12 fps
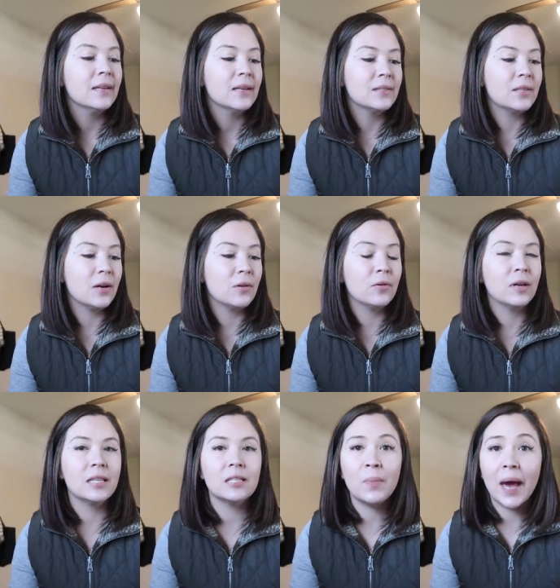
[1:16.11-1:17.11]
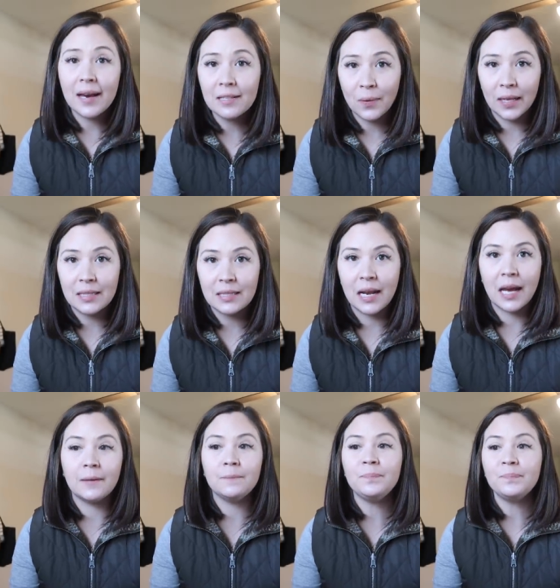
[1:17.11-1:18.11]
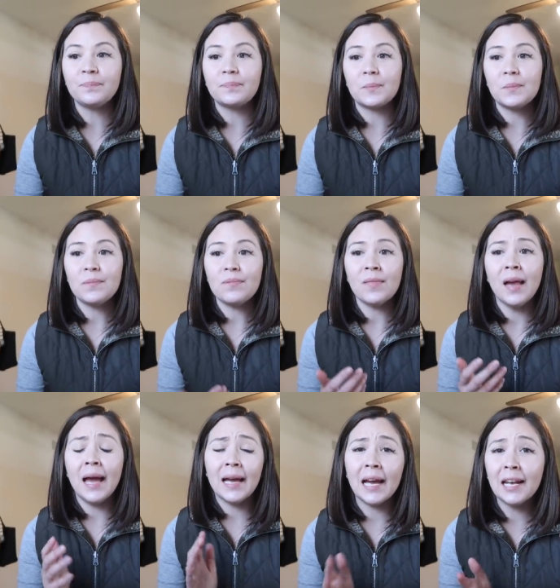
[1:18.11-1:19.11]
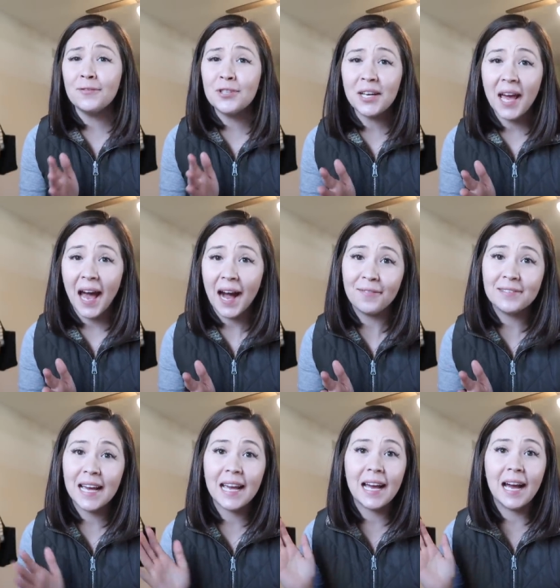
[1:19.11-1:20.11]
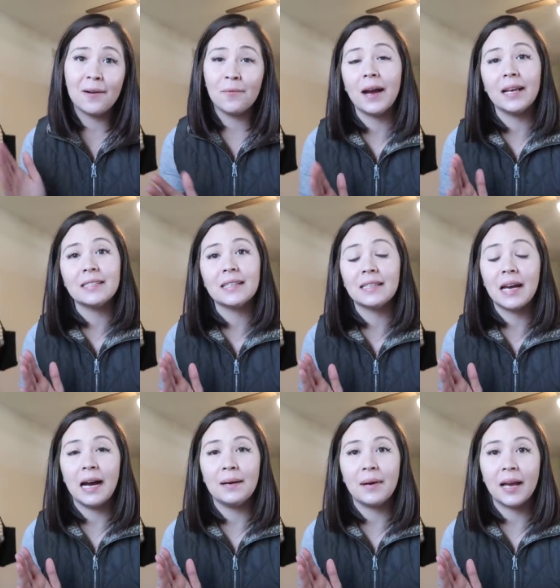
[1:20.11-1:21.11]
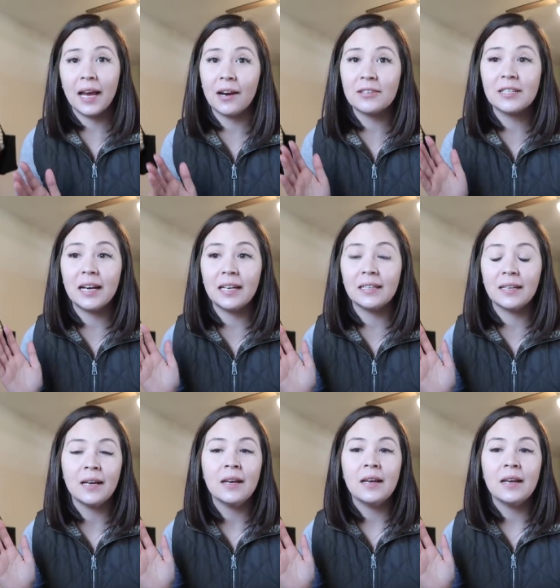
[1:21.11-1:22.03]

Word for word: So this past Wednesday, I kind of took a half day. I went, got my hair done